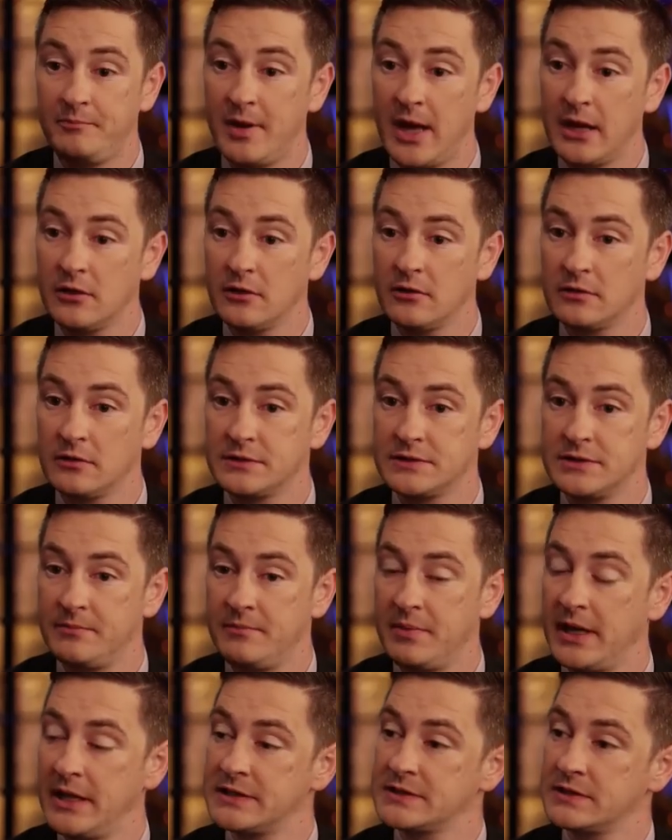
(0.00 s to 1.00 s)
better
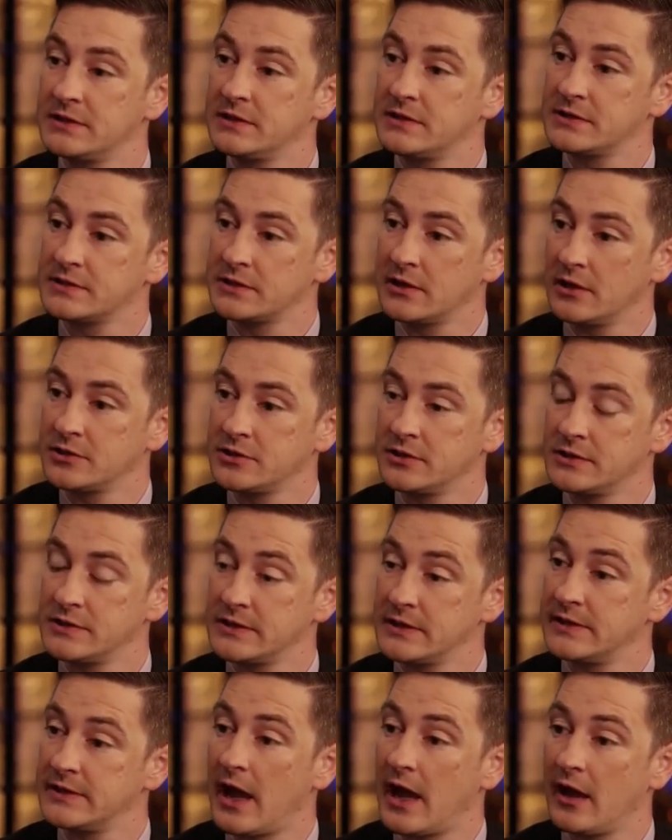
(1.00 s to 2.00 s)
debates and
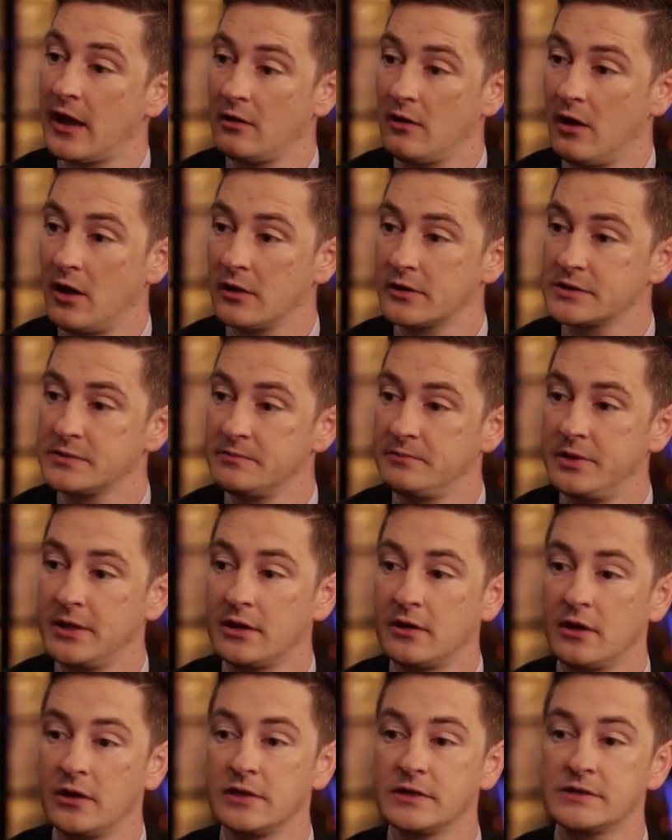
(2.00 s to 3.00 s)
discussions and dialogues
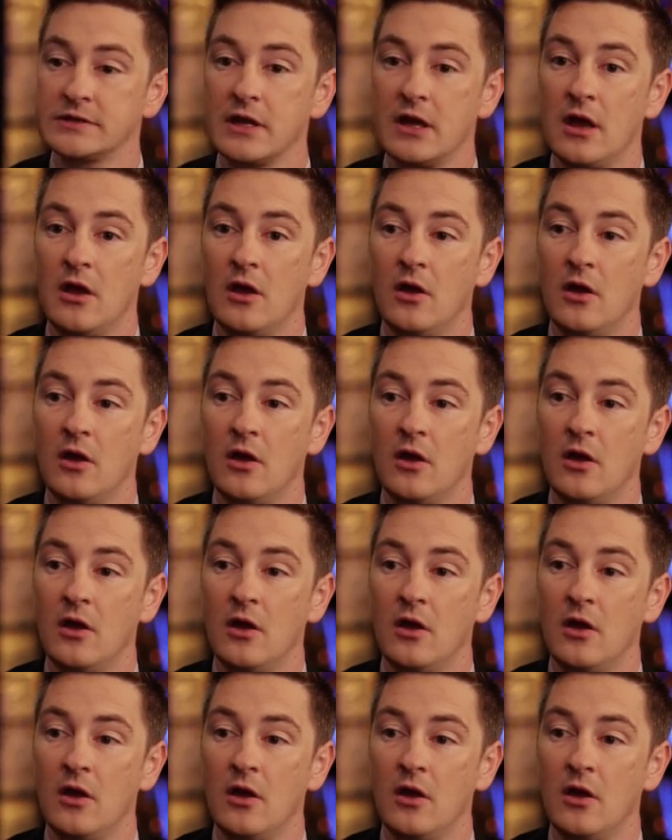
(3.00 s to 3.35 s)
because